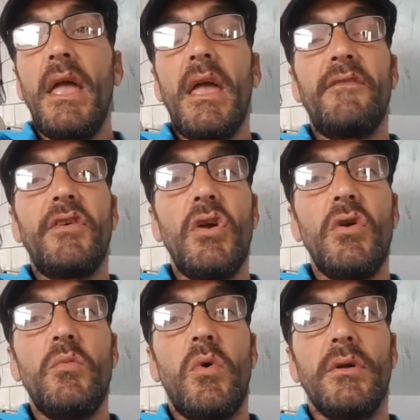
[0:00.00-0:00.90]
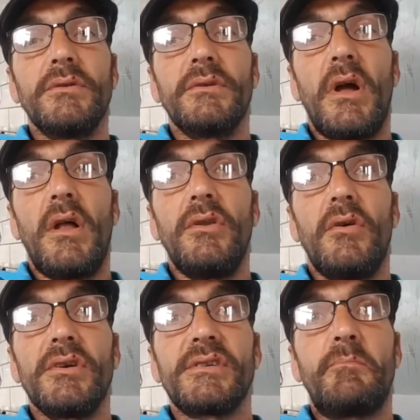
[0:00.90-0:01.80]
If you want
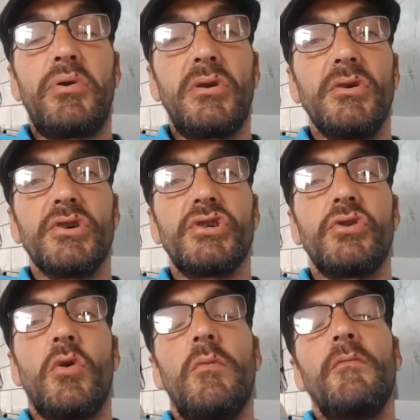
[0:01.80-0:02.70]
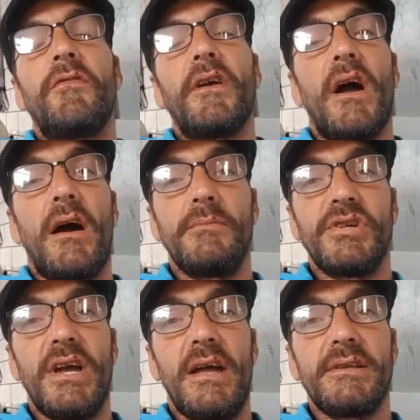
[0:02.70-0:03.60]
nice plush comfy
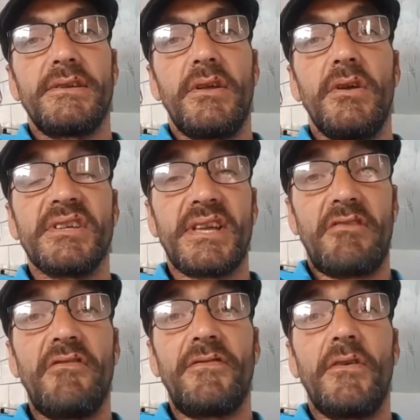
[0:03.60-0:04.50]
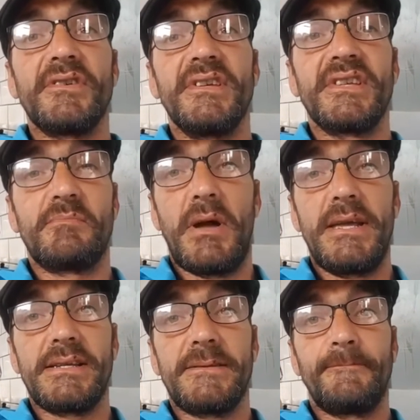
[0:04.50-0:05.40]
armchairs, you're sacrificing
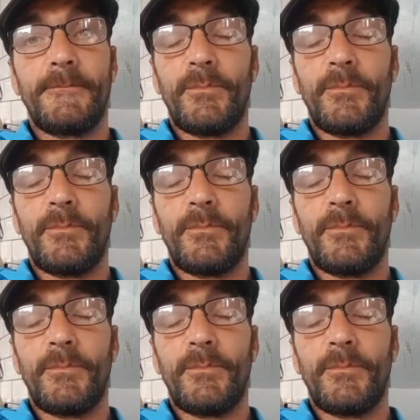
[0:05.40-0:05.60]
space.